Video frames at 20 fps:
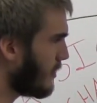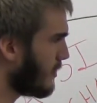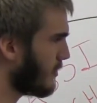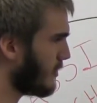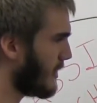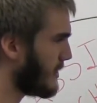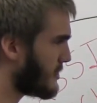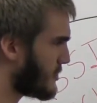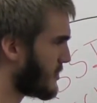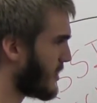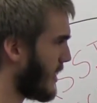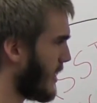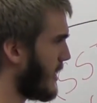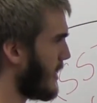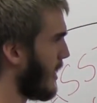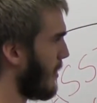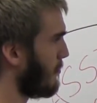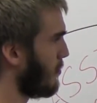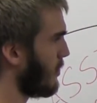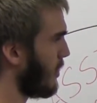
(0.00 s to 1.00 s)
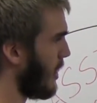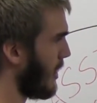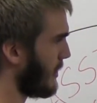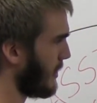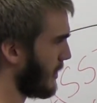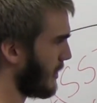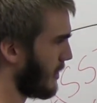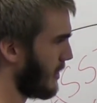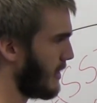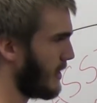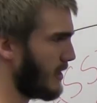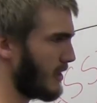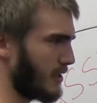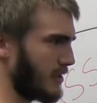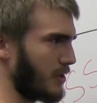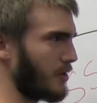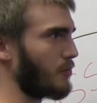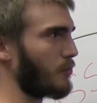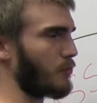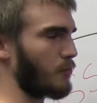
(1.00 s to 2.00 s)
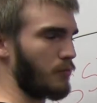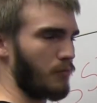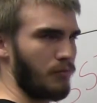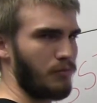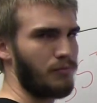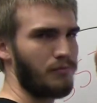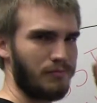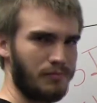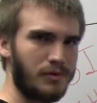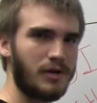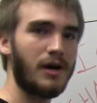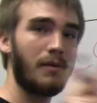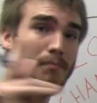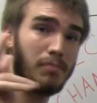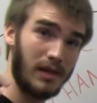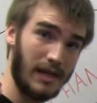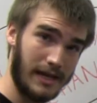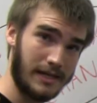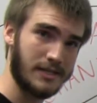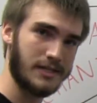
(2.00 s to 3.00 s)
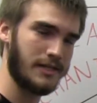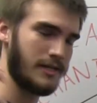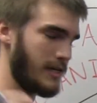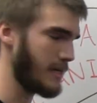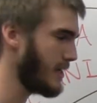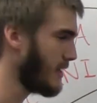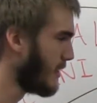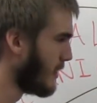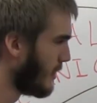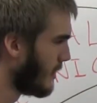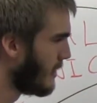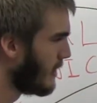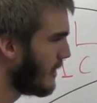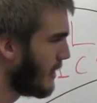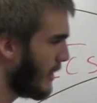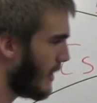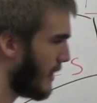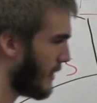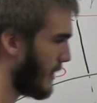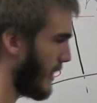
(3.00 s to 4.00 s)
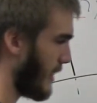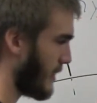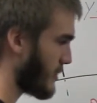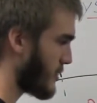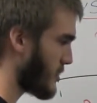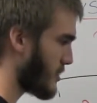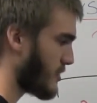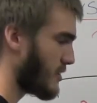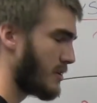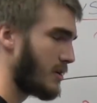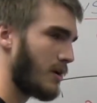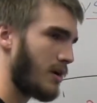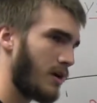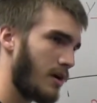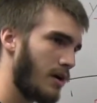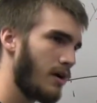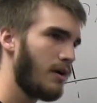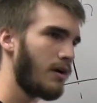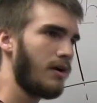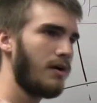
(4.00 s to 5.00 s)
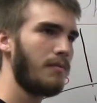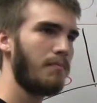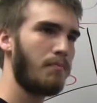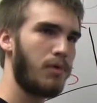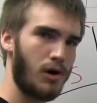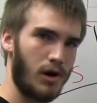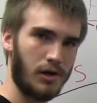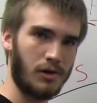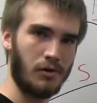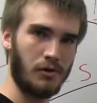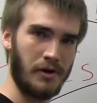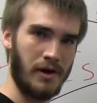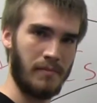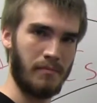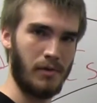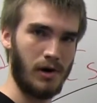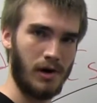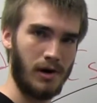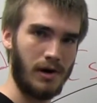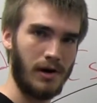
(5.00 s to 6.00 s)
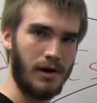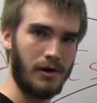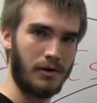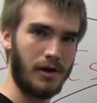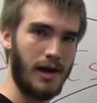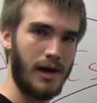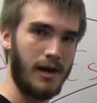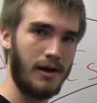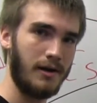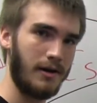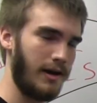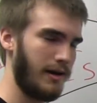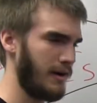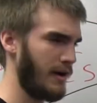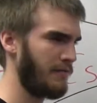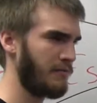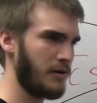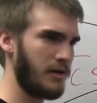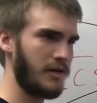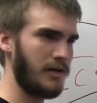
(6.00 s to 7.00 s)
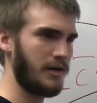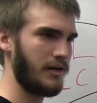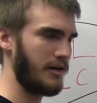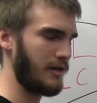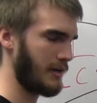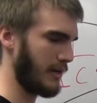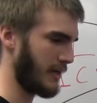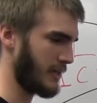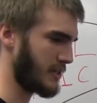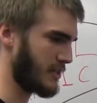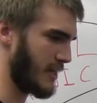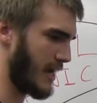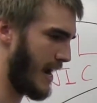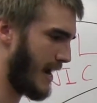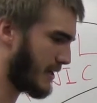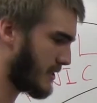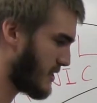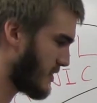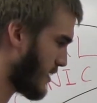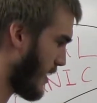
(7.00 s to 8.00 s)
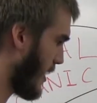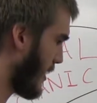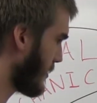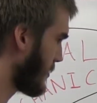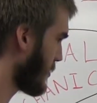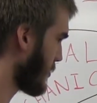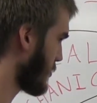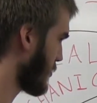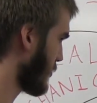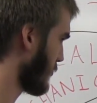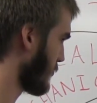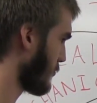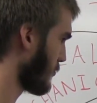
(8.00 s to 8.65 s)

let's say I'm plotting complexity against particle number, okay? And every exact scientist in the